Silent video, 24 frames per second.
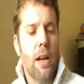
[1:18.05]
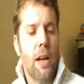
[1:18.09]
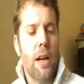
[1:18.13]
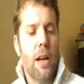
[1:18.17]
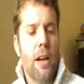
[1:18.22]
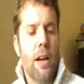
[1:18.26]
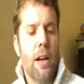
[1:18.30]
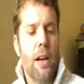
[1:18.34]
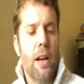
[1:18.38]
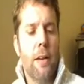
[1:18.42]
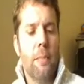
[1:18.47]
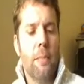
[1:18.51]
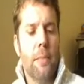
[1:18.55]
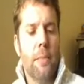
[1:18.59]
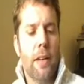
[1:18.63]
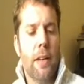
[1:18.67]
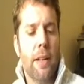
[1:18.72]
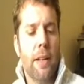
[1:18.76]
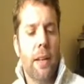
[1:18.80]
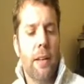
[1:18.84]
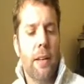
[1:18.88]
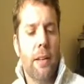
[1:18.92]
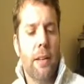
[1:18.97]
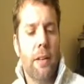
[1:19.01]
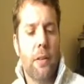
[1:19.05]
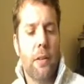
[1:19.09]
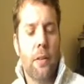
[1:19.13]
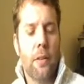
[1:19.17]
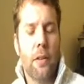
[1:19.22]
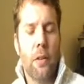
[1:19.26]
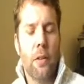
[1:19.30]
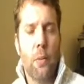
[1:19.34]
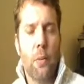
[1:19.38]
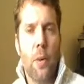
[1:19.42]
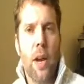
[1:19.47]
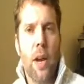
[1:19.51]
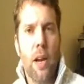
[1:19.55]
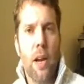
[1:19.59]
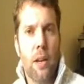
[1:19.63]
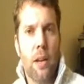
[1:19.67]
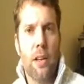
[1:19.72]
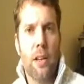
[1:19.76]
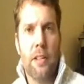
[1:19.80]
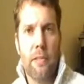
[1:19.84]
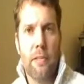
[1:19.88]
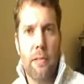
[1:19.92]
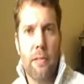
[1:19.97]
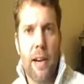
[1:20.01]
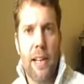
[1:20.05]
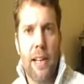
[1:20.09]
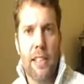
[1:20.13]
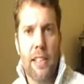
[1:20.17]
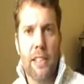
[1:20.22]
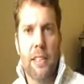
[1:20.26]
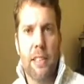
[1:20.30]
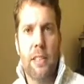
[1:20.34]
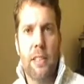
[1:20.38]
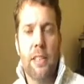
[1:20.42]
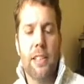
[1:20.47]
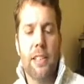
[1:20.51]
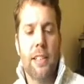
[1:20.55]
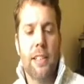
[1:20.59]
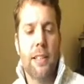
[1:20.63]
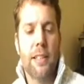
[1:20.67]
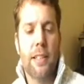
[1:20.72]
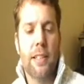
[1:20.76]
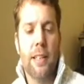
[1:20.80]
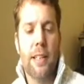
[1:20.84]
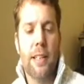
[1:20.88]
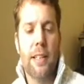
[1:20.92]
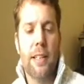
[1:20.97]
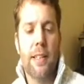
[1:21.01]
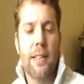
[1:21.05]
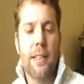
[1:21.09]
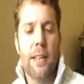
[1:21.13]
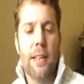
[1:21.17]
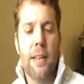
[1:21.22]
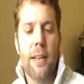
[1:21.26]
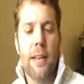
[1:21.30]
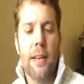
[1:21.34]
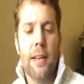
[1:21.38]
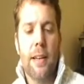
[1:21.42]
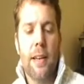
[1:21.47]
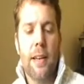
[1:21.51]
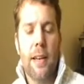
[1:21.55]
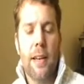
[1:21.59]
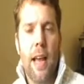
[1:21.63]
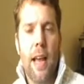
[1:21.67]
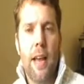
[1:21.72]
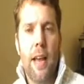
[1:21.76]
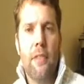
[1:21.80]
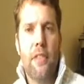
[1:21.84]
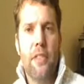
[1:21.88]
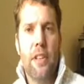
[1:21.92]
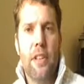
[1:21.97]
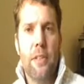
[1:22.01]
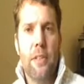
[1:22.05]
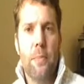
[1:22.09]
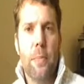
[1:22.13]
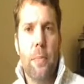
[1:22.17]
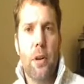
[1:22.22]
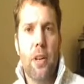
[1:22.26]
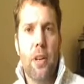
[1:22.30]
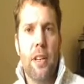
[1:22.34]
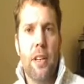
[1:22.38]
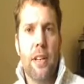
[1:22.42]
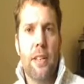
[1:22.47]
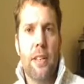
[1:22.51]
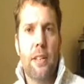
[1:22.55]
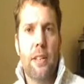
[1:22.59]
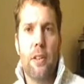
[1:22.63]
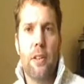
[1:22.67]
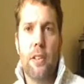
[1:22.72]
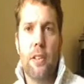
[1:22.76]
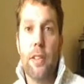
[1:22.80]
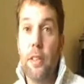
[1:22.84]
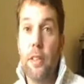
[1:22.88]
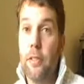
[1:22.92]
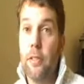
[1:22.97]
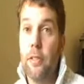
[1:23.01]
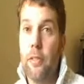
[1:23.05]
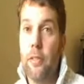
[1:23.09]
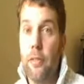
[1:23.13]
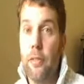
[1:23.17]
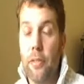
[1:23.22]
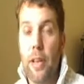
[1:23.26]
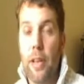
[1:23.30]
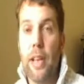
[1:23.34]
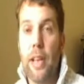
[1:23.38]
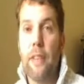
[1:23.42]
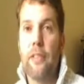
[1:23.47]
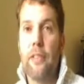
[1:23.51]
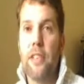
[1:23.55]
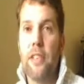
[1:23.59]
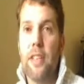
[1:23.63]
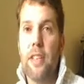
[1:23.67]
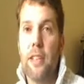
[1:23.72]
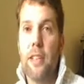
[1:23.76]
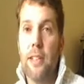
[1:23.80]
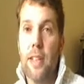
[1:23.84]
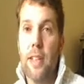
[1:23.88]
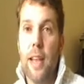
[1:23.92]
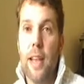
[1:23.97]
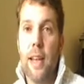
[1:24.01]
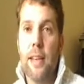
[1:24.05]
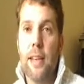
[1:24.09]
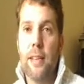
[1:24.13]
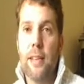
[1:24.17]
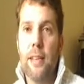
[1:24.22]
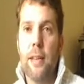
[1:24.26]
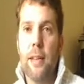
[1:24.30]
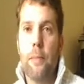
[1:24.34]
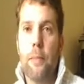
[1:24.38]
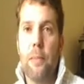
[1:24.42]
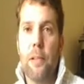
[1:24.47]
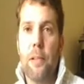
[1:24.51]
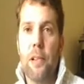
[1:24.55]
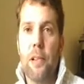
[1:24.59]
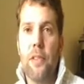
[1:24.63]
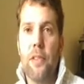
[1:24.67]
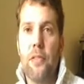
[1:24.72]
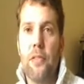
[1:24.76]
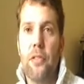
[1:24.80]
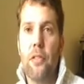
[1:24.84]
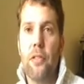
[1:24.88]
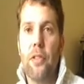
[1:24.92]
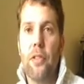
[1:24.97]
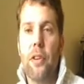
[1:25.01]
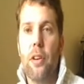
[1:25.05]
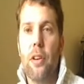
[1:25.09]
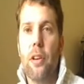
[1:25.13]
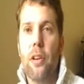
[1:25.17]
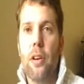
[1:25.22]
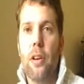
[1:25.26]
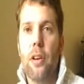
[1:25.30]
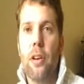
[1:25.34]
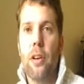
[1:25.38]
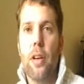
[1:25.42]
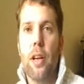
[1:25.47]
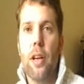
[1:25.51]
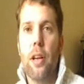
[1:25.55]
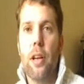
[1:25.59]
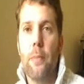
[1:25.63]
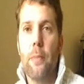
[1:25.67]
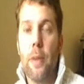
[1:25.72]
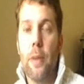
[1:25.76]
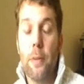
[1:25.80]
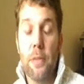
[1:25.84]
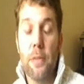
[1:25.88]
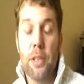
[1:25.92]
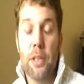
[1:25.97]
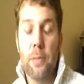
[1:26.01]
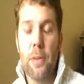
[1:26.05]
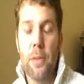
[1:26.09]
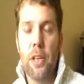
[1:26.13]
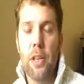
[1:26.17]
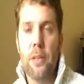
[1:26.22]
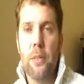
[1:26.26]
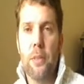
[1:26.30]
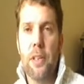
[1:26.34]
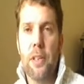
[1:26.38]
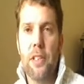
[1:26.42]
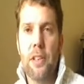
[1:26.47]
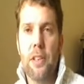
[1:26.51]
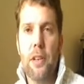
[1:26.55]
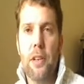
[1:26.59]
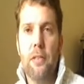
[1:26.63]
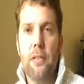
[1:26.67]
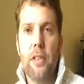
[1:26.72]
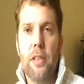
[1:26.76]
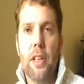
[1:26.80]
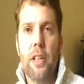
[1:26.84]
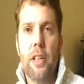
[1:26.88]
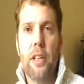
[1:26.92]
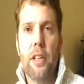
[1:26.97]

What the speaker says: And the way I like to rationalise it is that everybody's got different flavours and tastes. That proves for I'm a smoker myself.